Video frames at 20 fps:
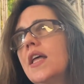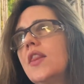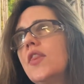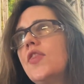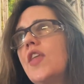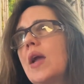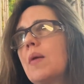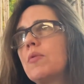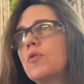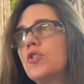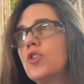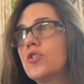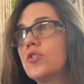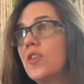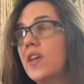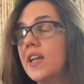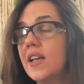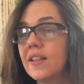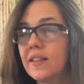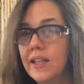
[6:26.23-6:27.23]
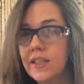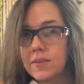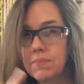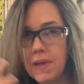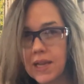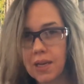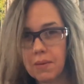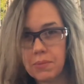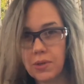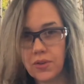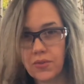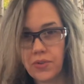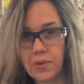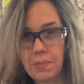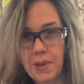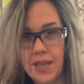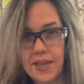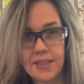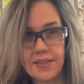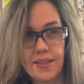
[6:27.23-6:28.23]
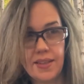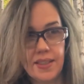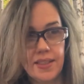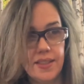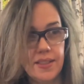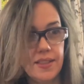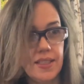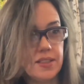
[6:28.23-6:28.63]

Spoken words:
They were just like, let's make a beautiful painting.